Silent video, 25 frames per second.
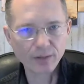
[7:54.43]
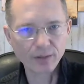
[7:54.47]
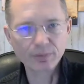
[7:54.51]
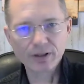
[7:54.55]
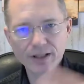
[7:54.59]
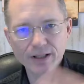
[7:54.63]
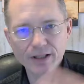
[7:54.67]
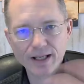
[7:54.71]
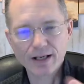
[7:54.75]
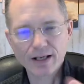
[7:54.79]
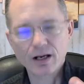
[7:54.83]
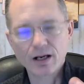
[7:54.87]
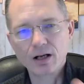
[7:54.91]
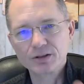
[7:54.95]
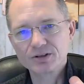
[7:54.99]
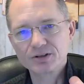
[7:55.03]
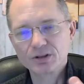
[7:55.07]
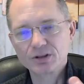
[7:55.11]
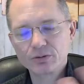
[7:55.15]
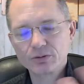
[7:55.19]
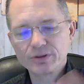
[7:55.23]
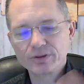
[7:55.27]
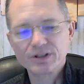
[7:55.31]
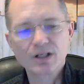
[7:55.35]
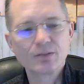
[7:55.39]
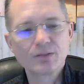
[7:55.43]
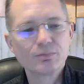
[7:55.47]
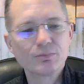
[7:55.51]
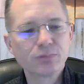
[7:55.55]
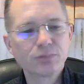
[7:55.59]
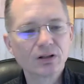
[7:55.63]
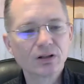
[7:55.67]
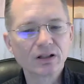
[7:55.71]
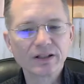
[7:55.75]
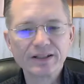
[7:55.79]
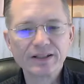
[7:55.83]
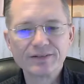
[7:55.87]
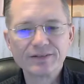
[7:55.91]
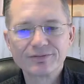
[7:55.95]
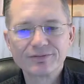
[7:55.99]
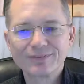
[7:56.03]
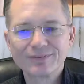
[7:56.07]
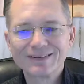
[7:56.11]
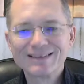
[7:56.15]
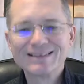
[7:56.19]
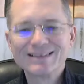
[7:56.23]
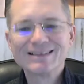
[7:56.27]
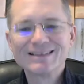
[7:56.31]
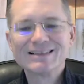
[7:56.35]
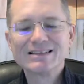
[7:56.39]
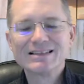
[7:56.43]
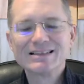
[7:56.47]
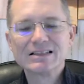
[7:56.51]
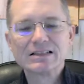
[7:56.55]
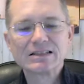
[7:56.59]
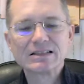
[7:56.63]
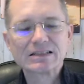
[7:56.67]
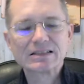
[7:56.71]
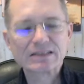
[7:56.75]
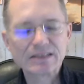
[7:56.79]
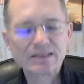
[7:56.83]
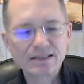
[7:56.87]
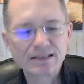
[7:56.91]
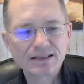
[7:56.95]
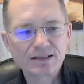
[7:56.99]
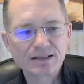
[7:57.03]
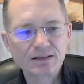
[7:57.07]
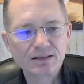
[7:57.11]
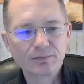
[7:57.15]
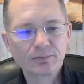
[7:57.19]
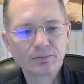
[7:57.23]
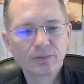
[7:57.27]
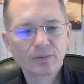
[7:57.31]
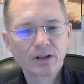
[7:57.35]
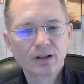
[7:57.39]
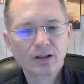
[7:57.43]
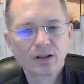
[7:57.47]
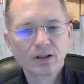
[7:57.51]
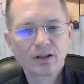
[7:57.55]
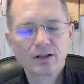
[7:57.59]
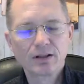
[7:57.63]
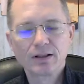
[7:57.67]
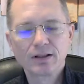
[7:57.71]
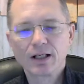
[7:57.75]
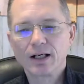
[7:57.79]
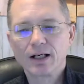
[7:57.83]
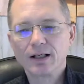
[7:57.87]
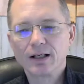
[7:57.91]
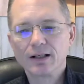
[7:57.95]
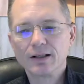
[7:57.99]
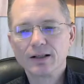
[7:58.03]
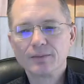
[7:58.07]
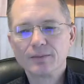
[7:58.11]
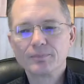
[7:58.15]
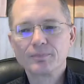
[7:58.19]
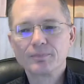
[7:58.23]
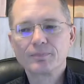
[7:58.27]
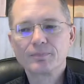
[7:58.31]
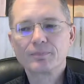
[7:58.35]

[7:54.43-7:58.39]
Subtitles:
but that also is a belief system. I'll